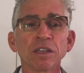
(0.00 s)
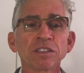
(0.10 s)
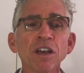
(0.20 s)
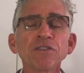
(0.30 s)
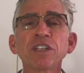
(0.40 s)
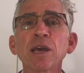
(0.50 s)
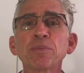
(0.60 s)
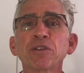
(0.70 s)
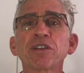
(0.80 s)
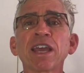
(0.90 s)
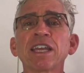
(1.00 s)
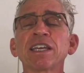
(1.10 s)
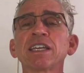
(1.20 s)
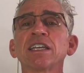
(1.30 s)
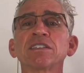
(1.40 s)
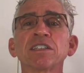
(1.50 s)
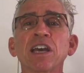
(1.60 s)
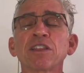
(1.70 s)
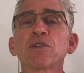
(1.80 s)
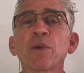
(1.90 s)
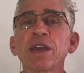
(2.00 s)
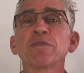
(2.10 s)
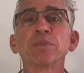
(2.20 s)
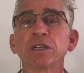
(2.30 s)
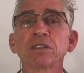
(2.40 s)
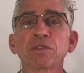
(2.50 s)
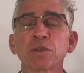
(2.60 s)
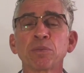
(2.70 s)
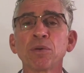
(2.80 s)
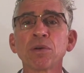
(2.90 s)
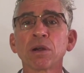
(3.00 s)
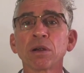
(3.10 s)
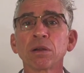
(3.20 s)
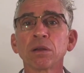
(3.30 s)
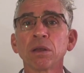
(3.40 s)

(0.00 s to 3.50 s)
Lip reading: Self-deprecating is another way of building rapport.